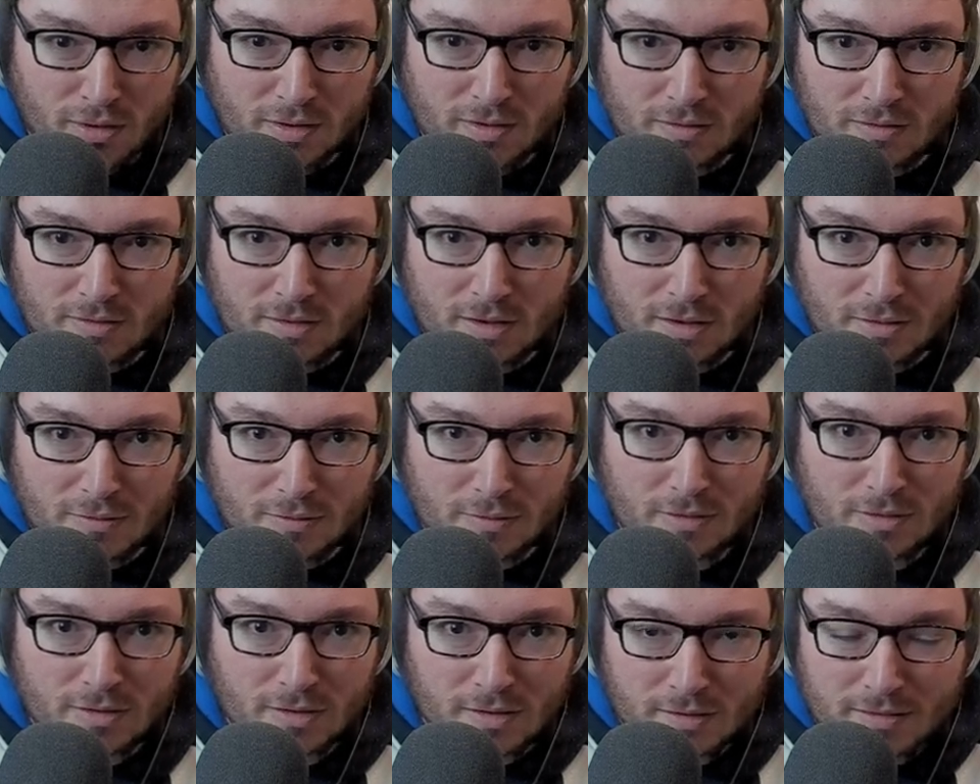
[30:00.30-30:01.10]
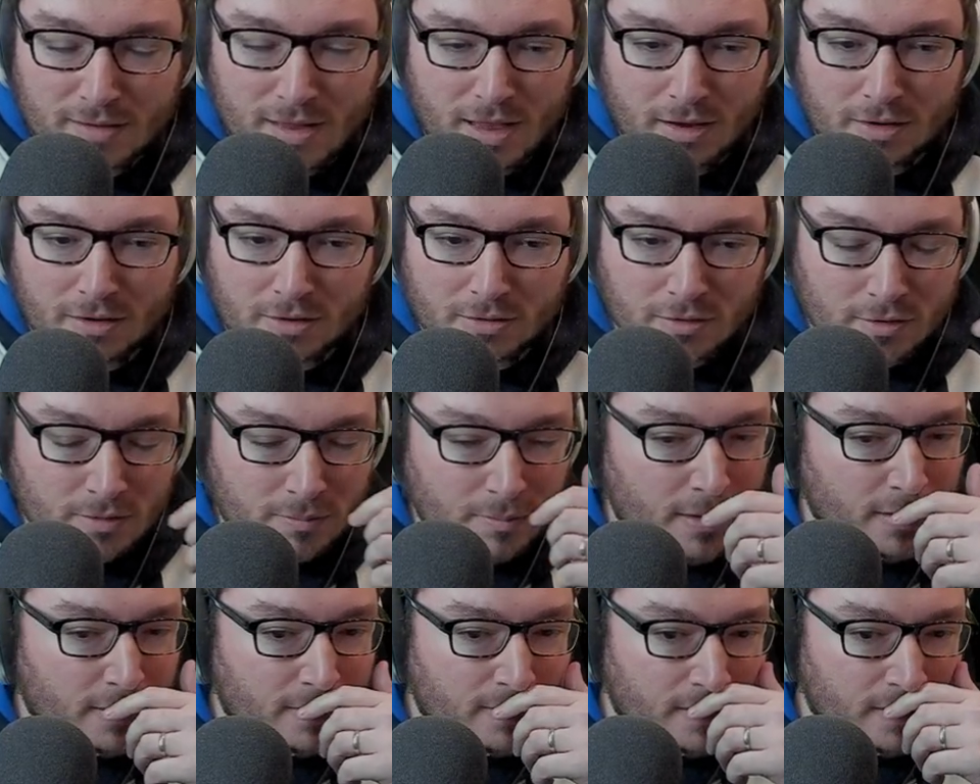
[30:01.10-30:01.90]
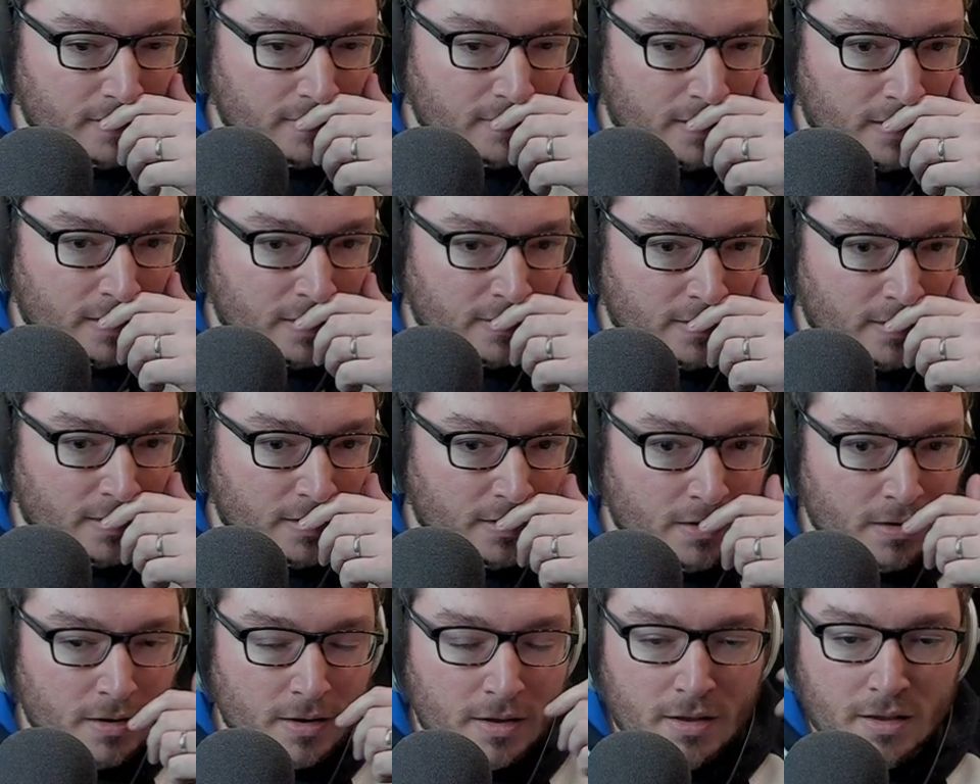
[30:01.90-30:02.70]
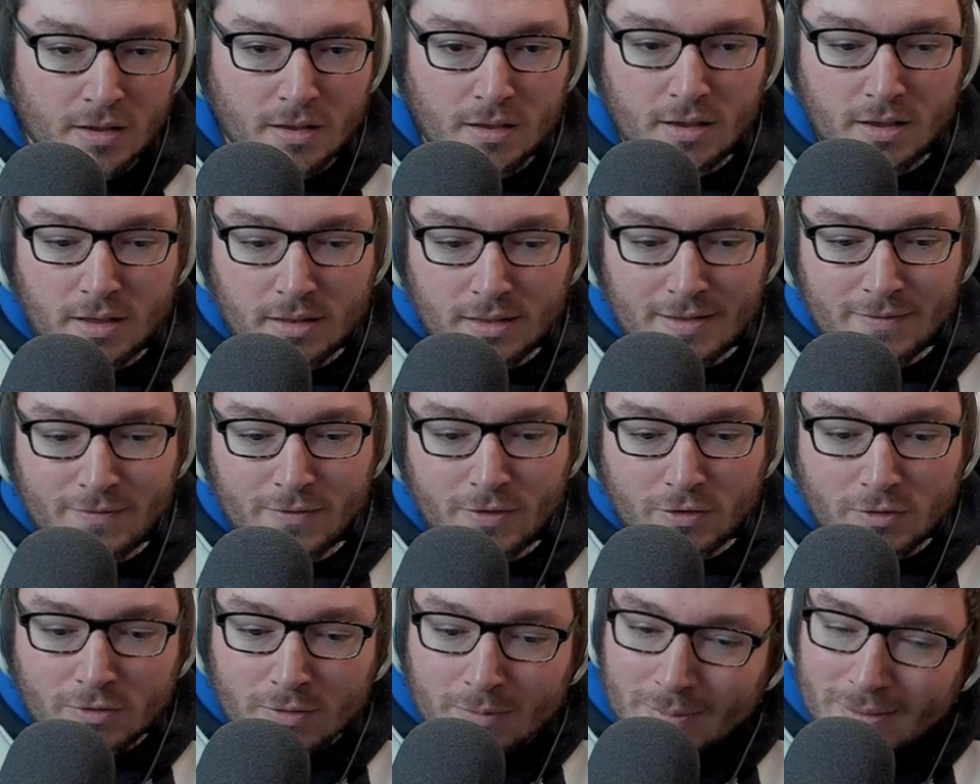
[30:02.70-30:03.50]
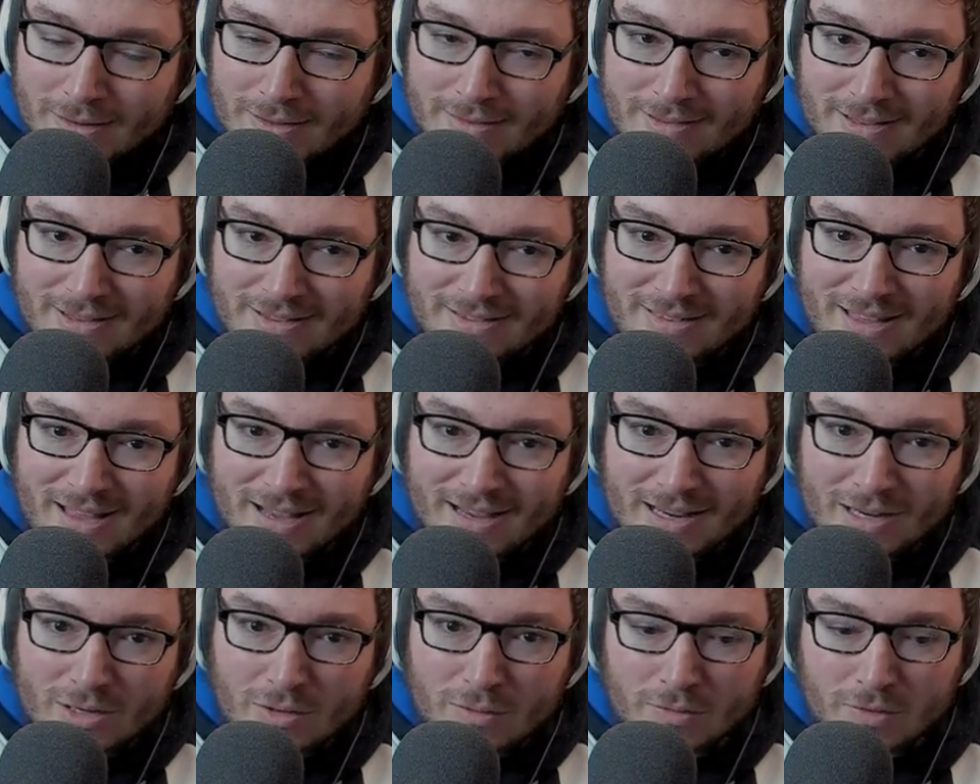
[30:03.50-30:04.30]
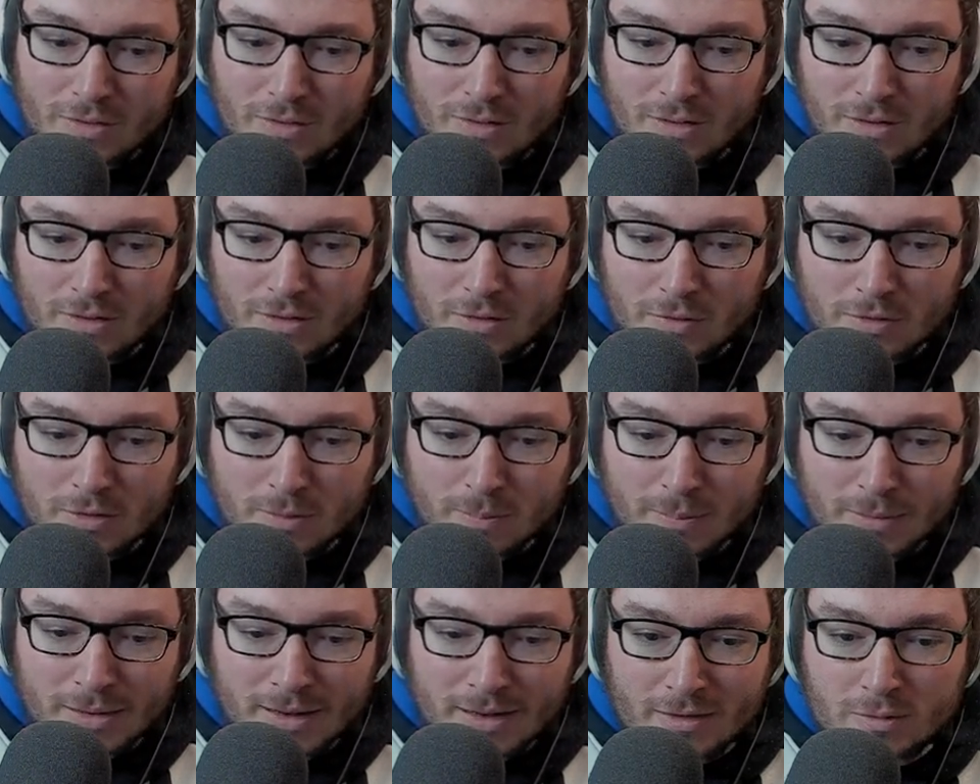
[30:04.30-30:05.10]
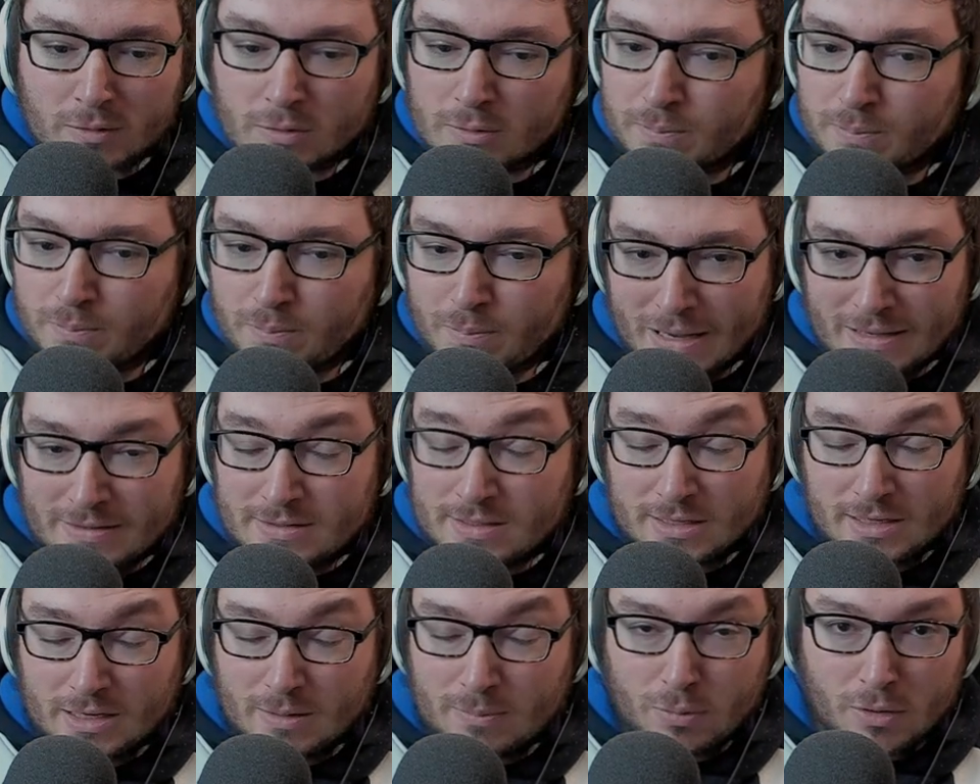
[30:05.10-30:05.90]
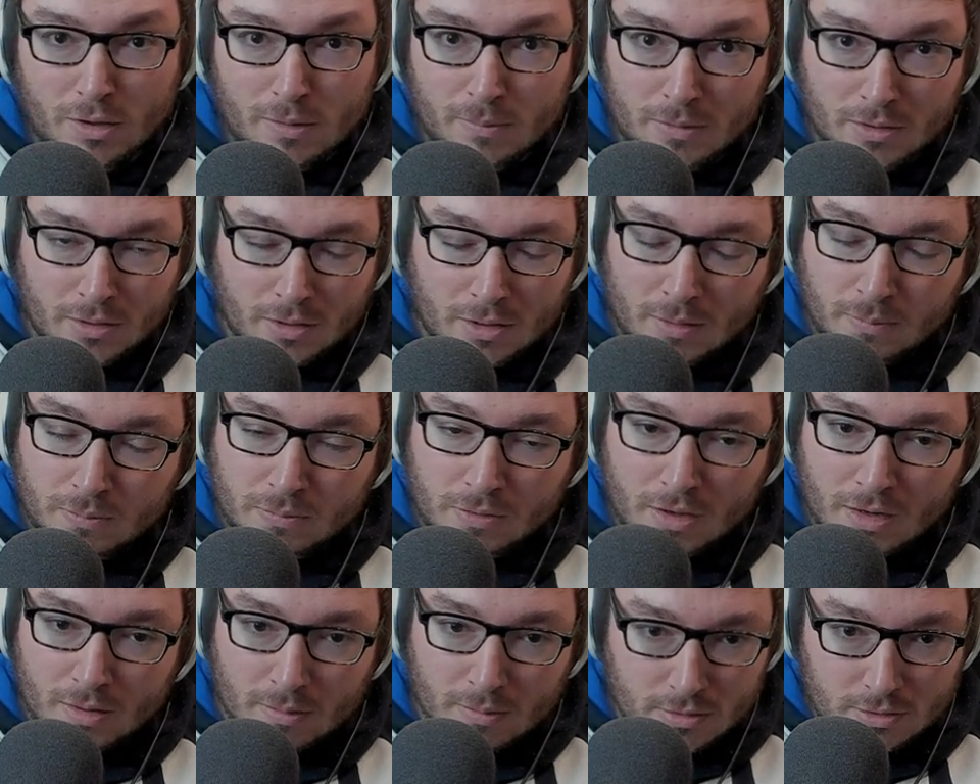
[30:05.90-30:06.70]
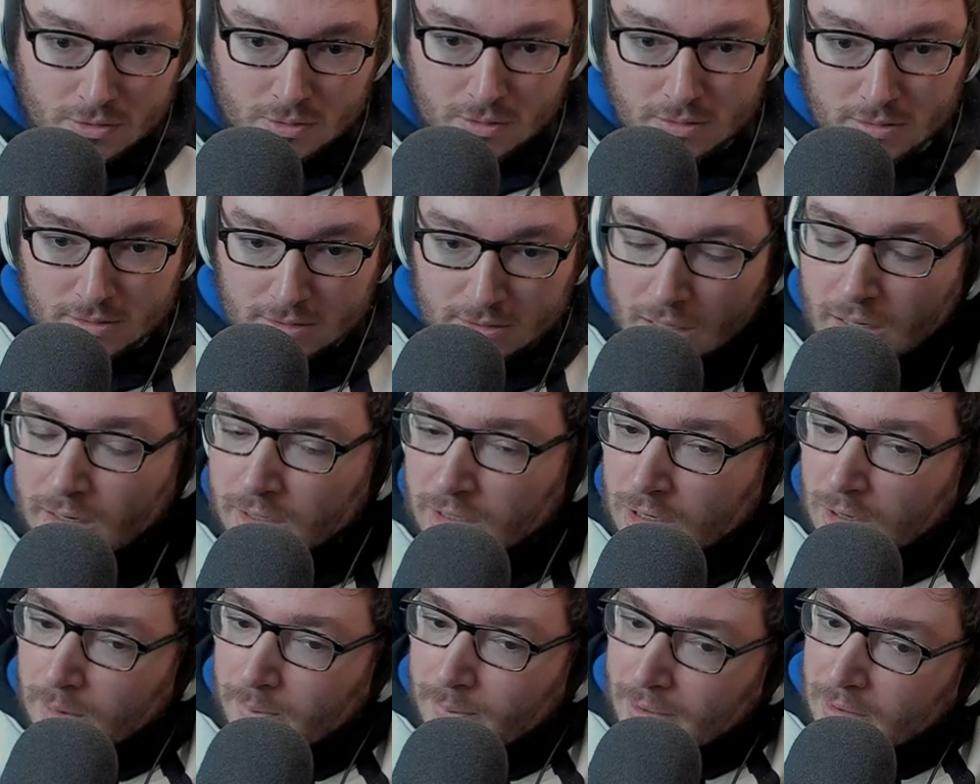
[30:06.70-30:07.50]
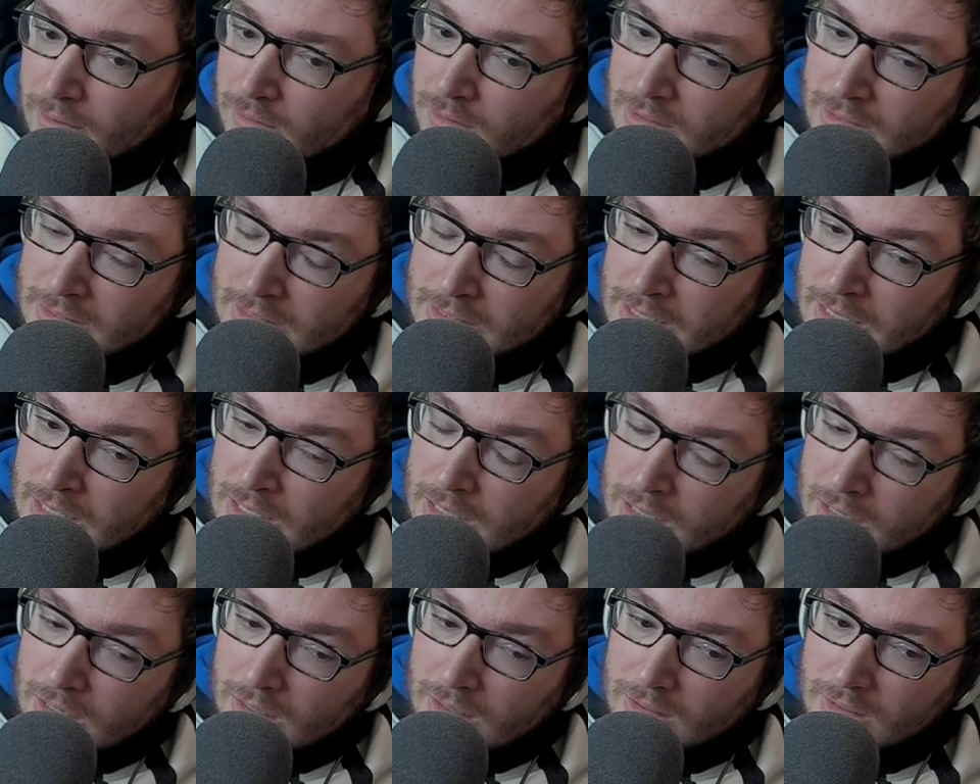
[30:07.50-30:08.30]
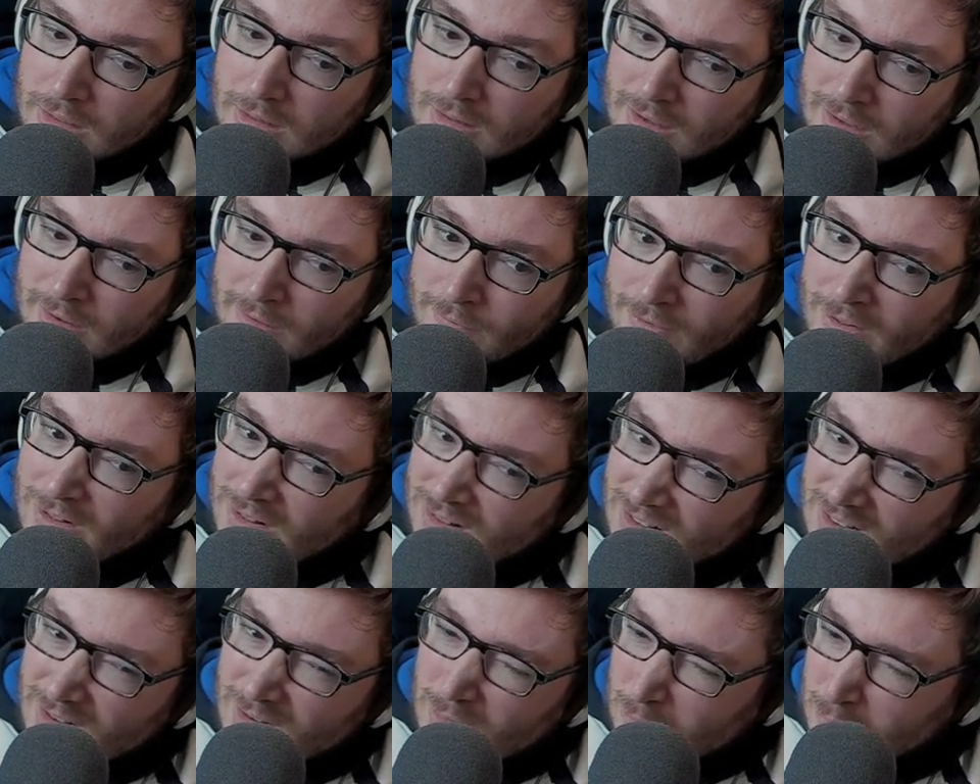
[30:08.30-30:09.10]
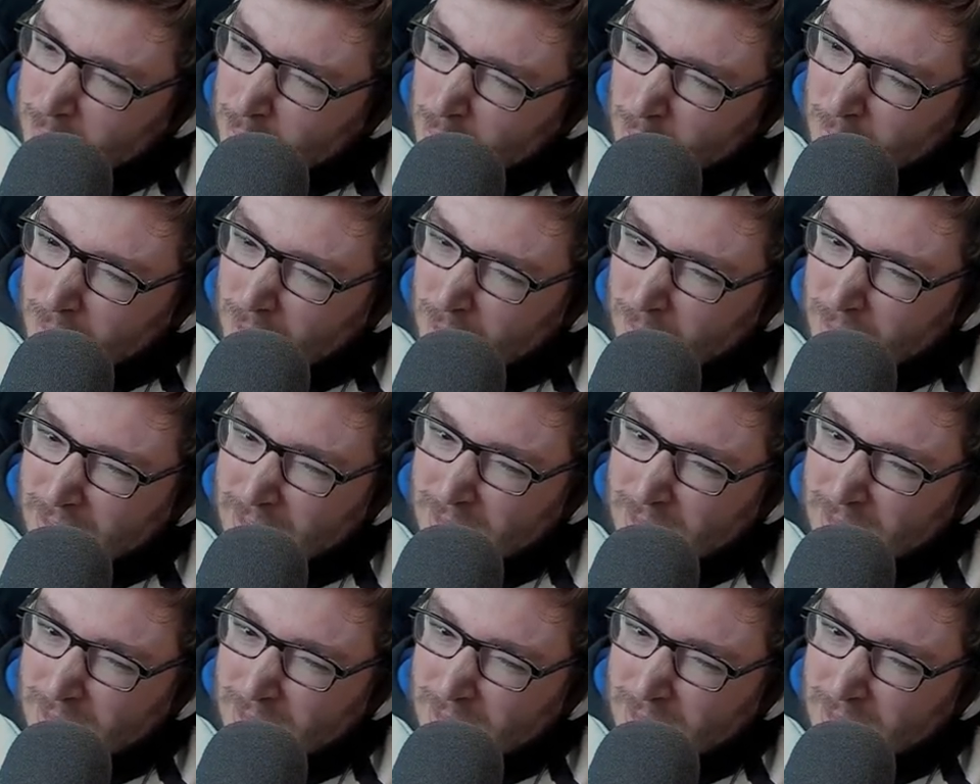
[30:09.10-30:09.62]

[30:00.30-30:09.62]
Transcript: safe, and the stagger just makes things easier. And the vulnerability stacking of the blades was basically permanent uptime, which I was telling you about earlier. It was probably up like